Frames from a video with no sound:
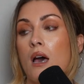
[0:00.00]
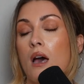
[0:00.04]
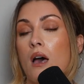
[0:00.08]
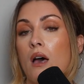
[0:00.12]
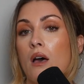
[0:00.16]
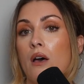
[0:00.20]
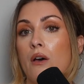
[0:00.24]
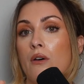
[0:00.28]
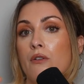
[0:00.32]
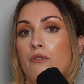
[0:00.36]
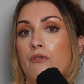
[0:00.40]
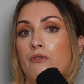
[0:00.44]

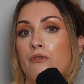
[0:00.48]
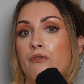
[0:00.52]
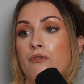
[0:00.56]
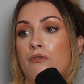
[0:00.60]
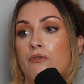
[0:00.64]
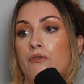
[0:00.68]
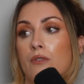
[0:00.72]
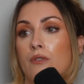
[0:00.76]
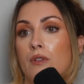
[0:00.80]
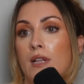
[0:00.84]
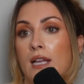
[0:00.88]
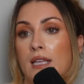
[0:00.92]
of
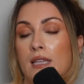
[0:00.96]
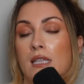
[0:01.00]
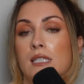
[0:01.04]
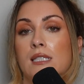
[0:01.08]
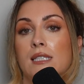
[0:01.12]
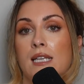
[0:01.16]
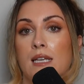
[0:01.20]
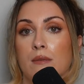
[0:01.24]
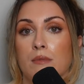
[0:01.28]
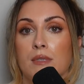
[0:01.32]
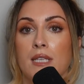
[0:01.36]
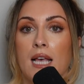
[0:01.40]
like the
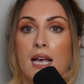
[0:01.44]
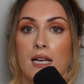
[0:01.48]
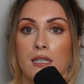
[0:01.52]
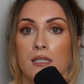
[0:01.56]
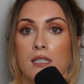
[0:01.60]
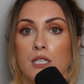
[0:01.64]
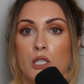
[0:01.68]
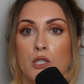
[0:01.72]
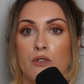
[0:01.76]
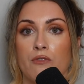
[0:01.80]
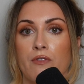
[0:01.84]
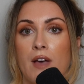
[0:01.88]
same sex
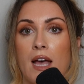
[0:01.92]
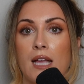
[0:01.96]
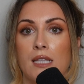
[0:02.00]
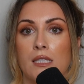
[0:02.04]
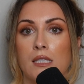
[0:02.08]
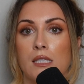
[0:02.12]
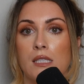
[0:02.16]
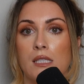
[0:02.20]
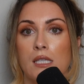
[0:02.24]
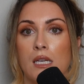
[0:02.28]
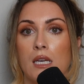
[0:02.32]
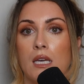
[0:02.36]
that you
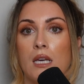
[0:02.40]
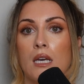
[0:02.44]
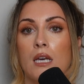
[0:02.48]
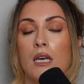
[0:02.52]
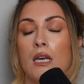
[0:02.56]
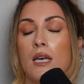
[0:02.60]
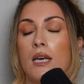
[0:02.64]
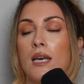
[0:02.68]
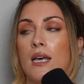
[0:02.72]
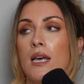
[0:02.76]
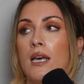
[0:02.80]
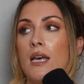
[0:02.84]
fancy,
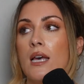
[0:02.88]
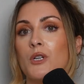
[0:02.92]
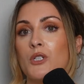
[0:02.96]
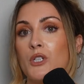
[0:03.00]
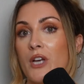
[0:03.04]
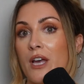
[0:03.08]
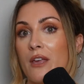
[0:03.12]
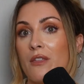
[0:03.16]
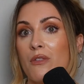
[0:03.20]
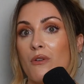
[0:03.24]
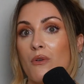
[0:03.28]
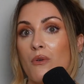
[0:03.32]
which
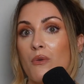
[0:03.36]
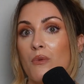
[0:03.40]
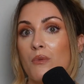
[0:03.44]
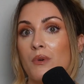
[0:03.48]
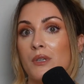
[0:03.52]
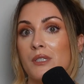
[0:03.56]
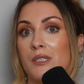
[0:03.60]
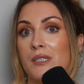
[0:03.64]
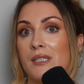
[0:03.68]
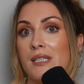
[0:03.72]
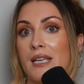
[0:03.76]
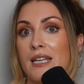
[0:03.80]
I thought
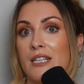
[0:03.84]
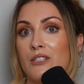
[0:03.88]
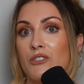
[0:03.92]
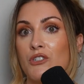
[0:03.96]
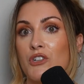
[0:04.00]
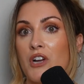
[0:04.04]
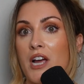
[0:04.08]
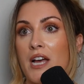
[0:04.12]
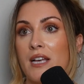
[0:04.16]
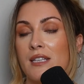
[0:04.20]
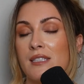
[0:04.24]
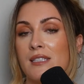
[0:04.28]
was
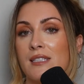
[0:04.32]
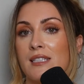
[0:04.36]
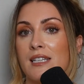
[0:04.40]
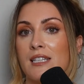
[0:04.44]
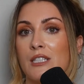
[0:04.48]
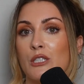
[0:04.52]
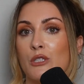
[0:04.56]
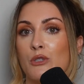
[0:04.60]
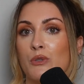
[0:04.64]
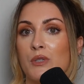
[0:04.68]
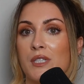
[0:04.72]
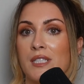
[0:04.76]

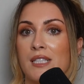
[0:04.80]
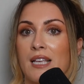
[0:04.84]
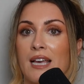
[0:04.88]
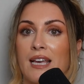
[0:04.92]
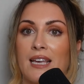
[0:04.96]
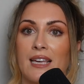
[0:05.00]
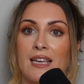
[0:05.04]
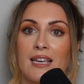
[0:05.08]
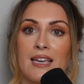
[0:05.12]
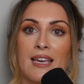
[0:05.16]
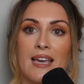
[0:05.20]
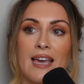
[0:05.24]
interesting. So it's
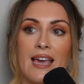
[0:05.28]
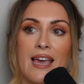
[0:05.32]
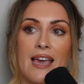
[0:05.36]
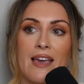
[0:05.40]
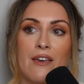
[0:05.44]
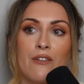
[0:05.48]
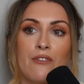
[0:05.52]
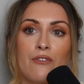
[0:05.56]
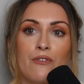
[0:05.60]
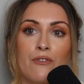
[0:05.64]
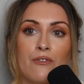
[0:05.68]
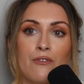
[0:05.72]
like
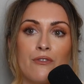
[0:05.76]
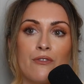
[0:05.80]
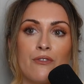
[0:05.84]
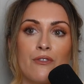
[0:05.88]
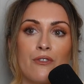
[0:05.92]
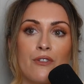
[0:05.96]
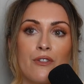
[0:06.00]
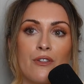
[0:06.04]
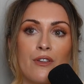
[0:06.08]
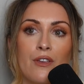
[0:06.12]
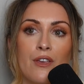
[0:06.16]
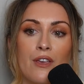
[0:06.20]

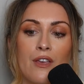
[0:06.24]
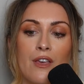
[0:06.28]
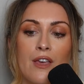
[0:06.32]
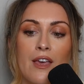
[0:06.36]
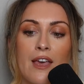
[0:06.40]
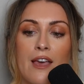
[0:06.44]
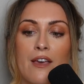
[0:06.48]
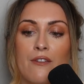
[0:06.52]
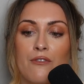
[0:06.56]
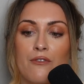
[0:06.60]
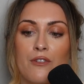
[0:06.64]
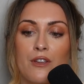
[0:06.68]
if
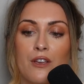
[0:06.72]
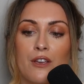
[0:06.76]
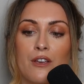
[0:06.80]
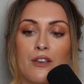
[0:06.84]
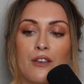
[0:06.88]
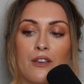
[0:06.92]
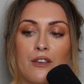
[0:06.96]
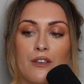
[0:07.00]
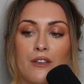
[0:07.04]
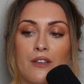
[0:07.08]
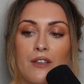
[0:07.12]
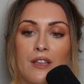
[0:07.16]

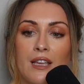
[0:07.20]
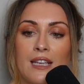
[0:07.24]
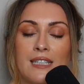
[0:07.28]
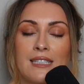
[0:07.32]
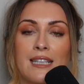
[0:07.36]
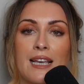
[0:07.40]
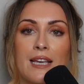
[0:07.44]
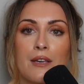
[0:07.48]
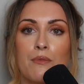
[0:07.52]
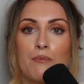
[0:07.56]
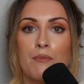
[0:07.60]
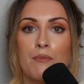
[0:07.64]
it's like